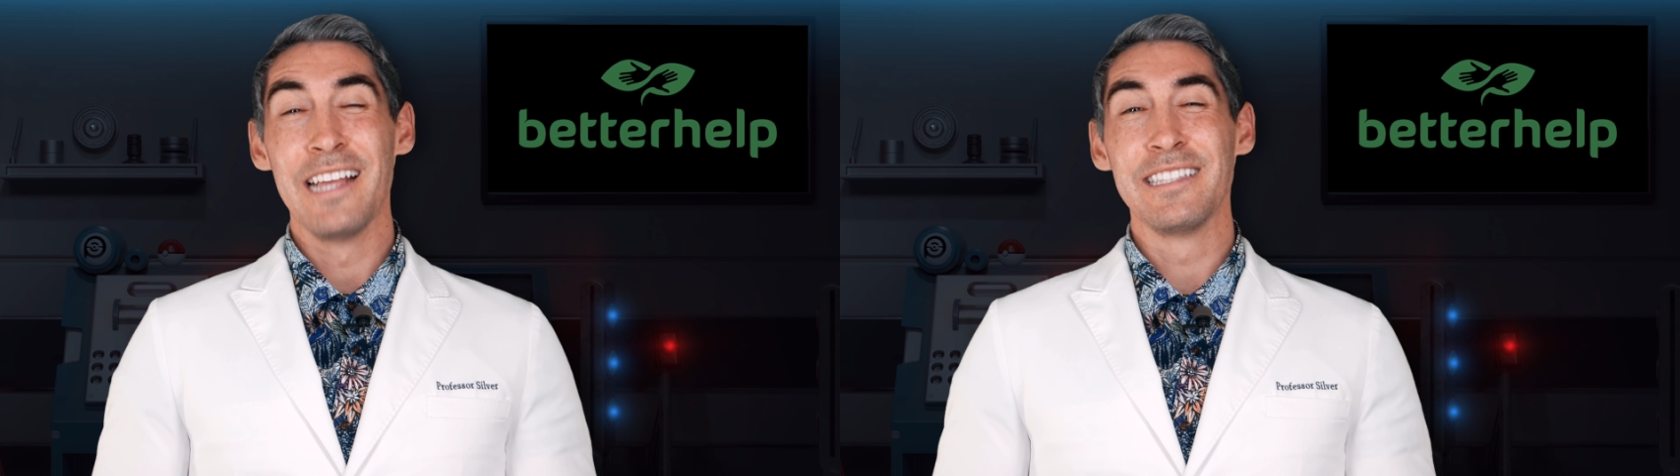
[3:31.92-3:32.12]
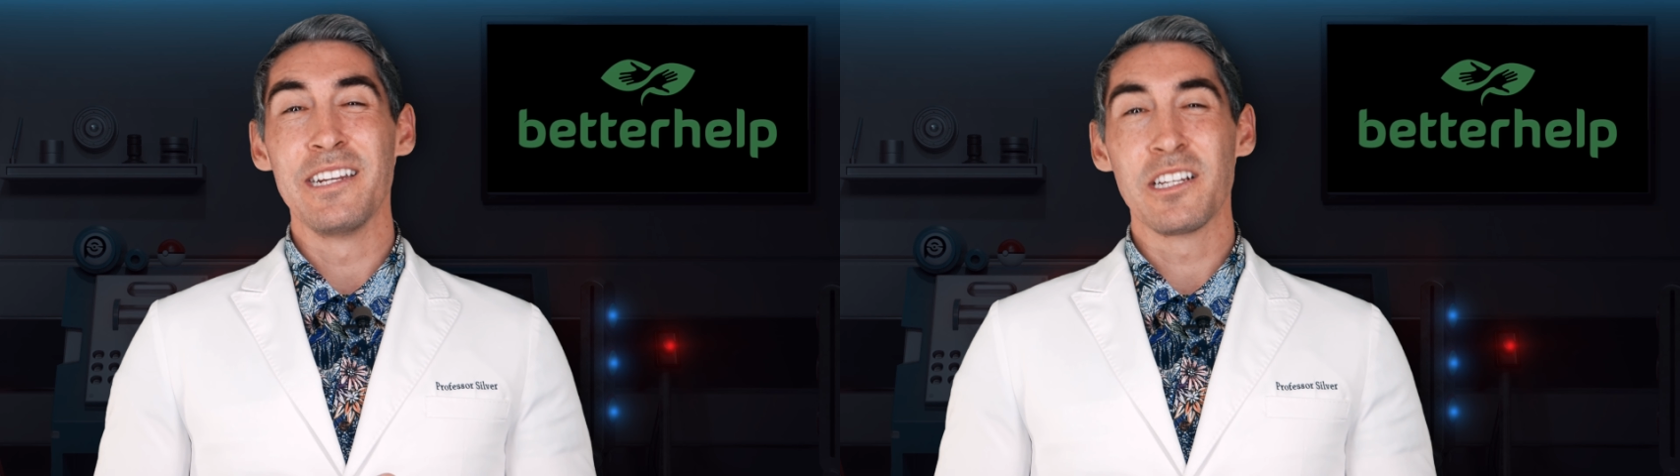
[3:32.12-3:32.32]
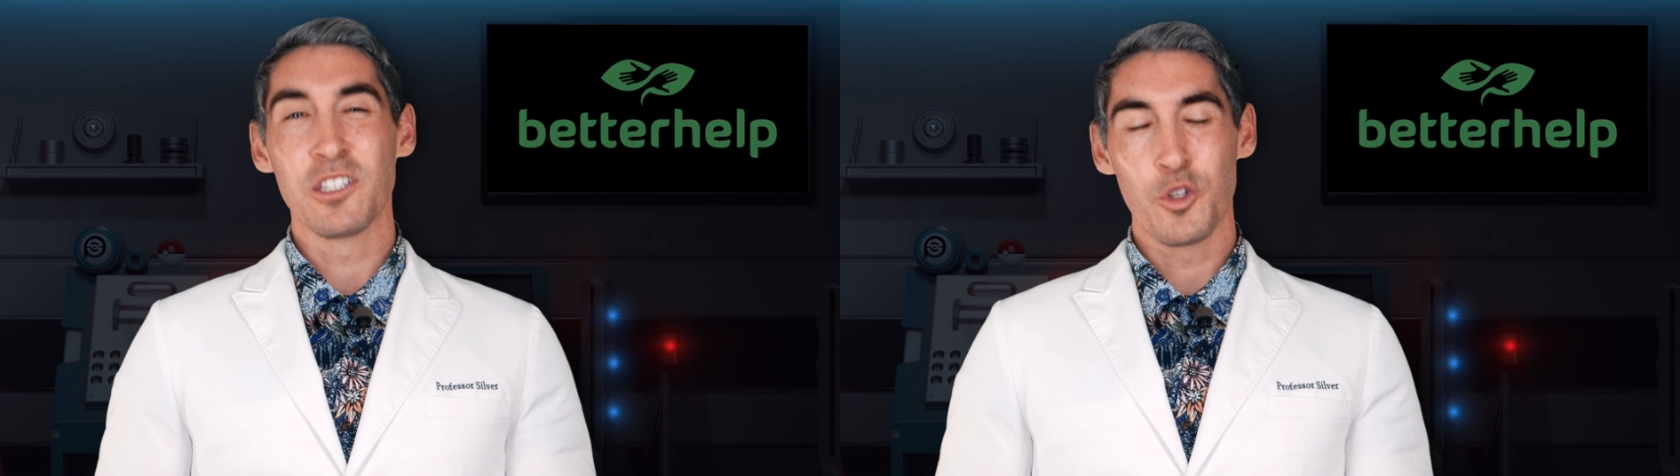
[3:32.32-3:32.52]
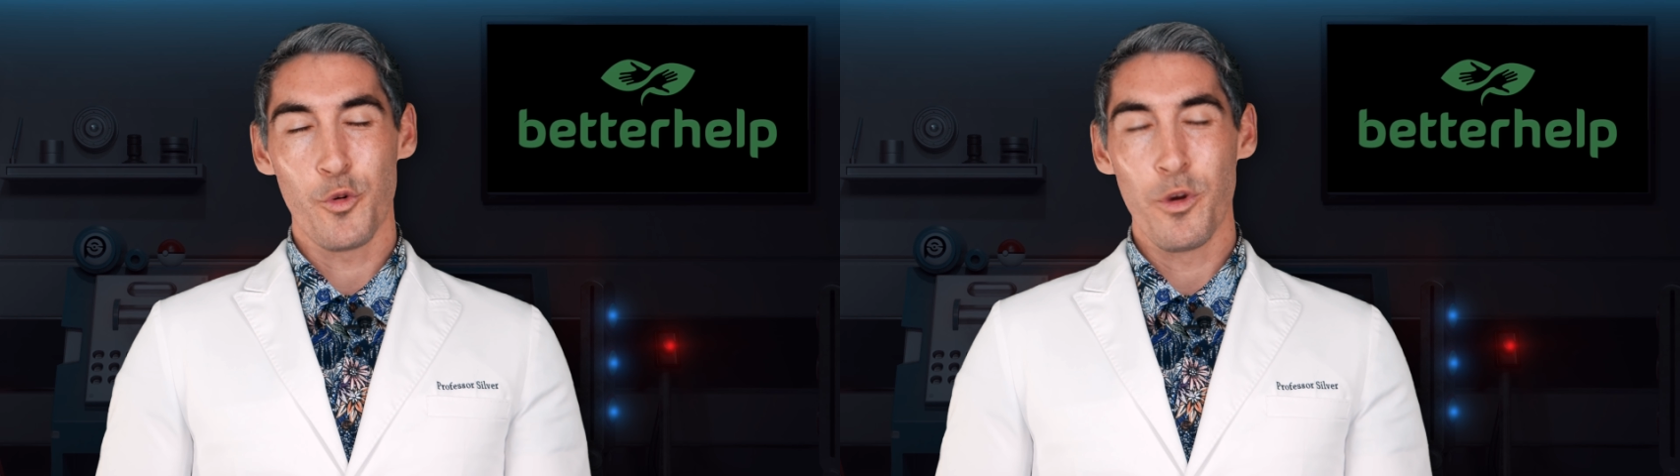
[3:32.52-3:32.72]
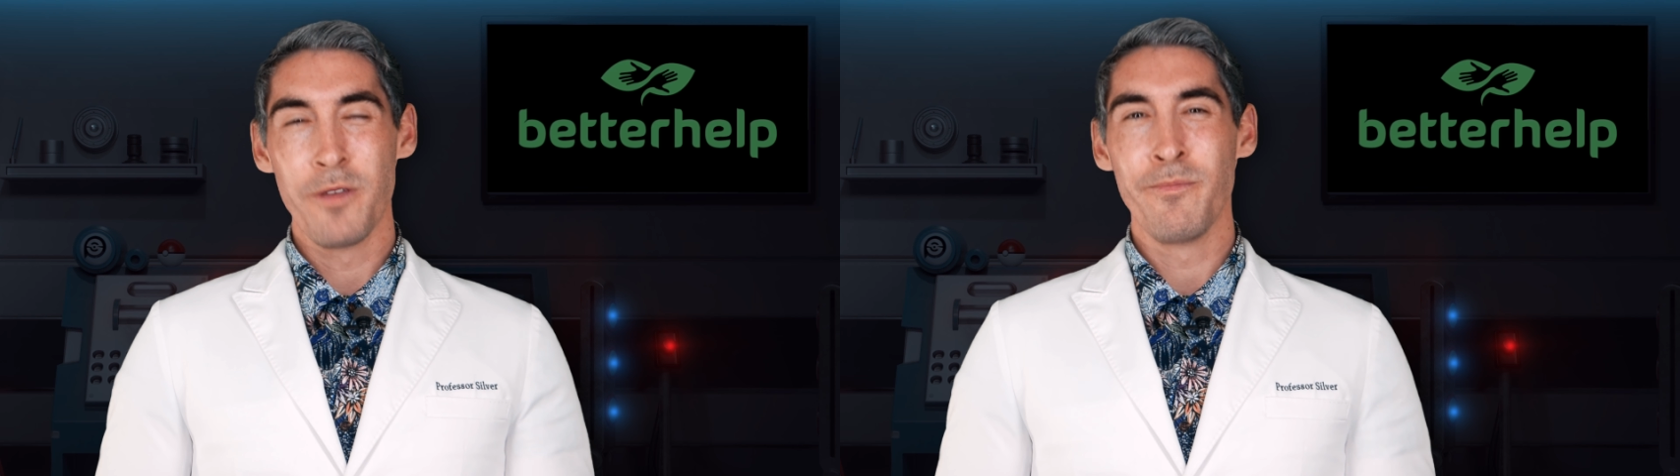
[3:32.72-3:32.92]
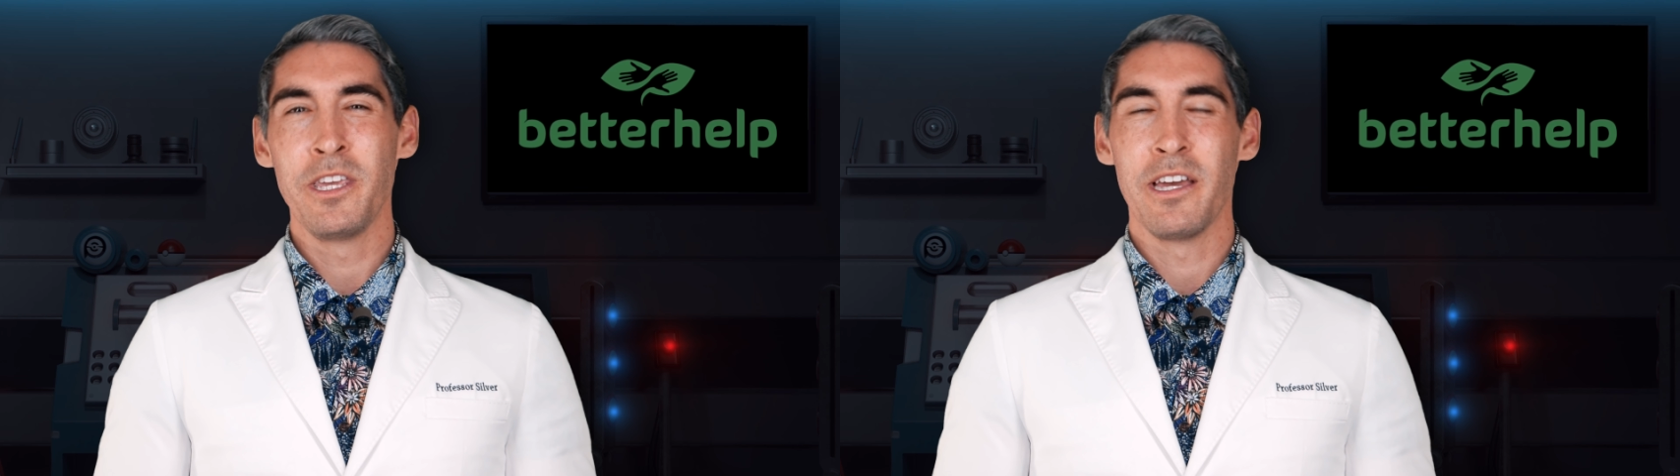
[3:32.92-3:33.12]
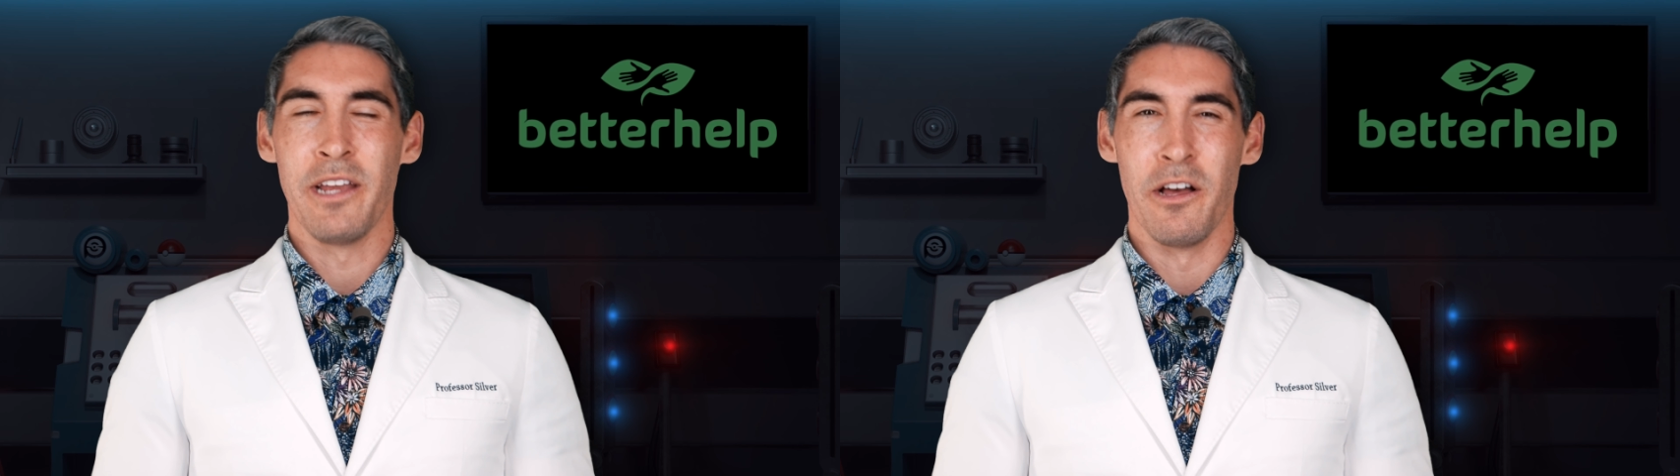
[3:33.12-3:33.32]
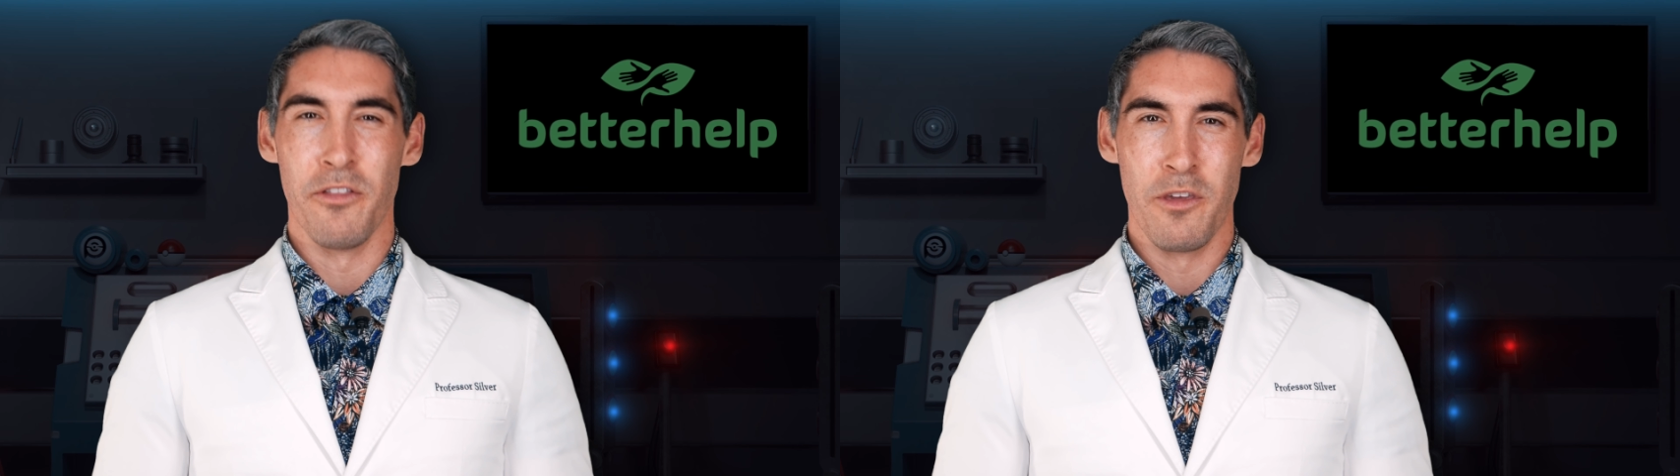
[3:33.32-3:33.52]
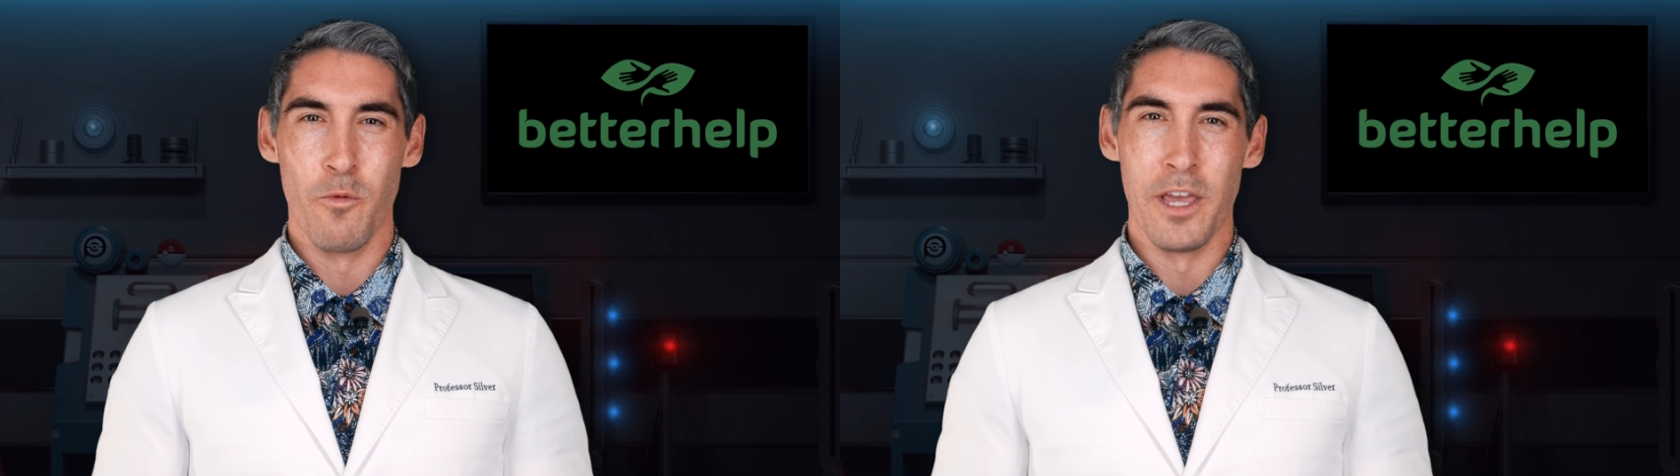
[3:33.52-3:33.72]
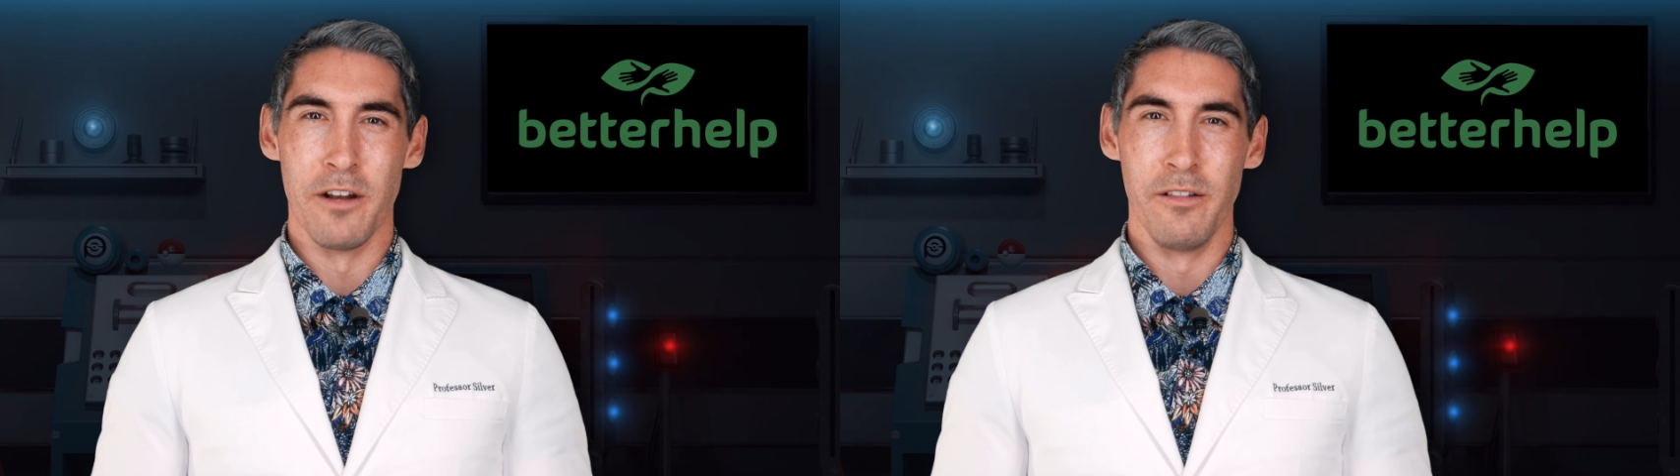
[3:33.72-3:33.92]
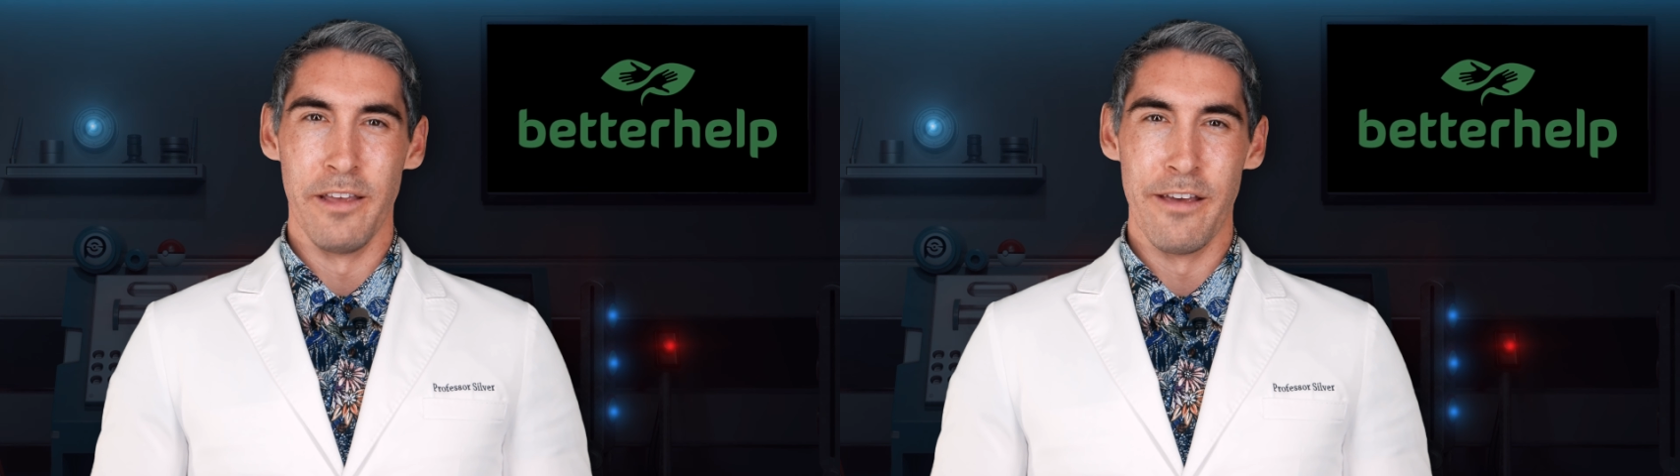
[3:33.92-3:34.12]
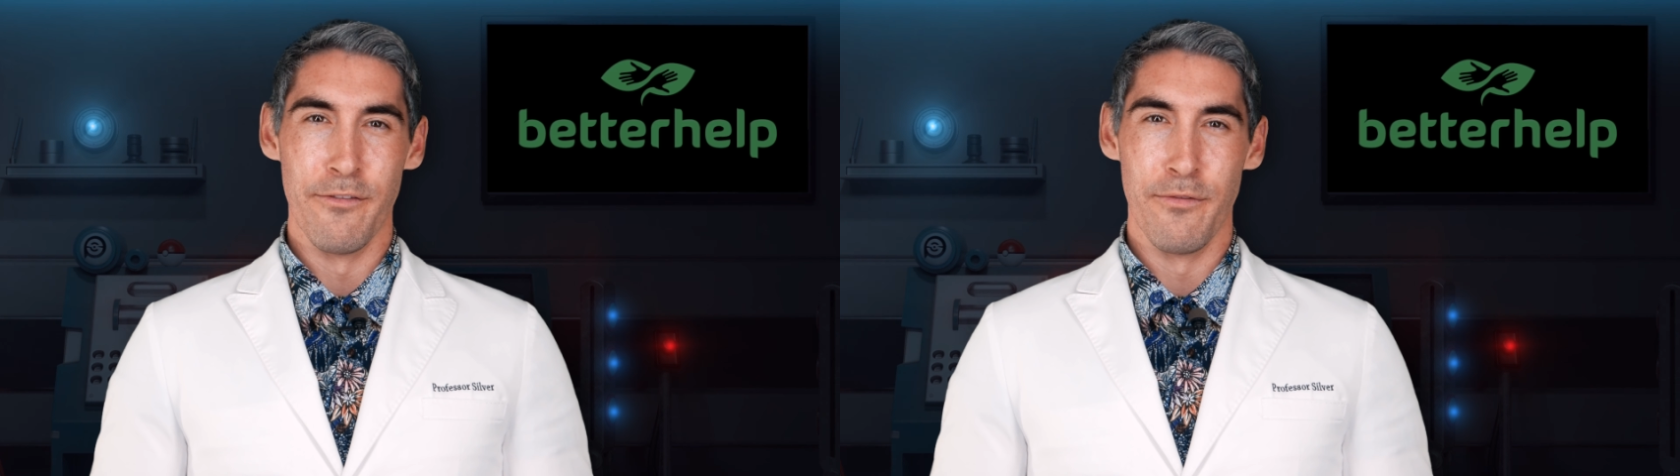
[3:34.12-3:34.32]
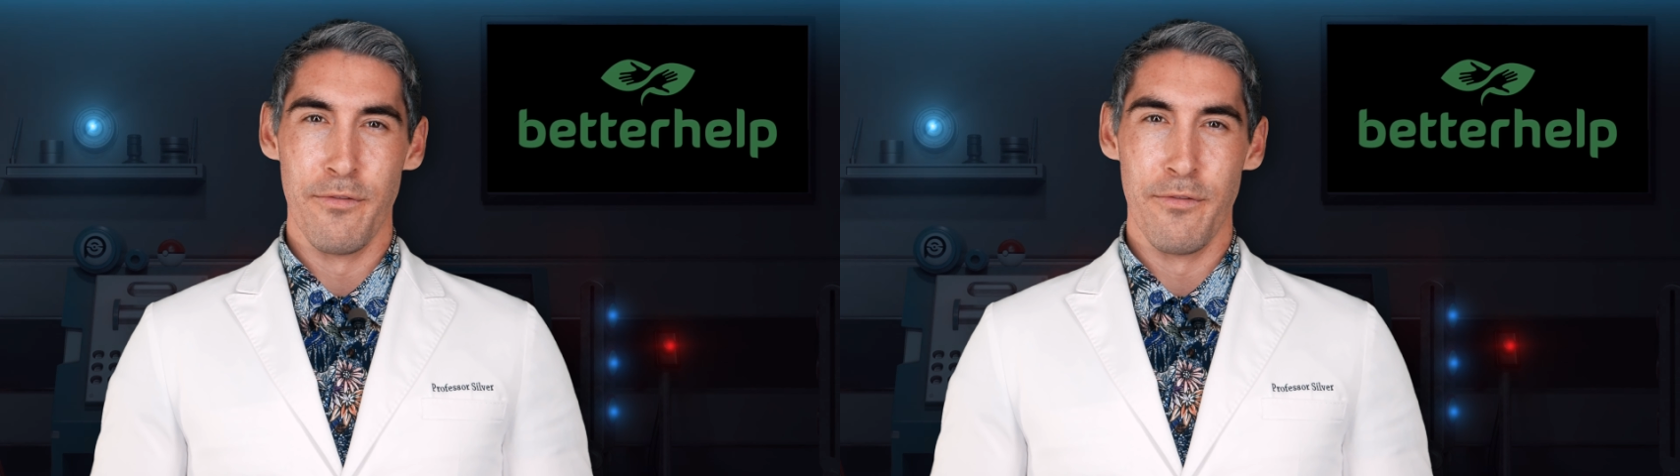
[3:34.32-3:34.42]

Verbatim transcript: It's an extremely unhealthy way to live.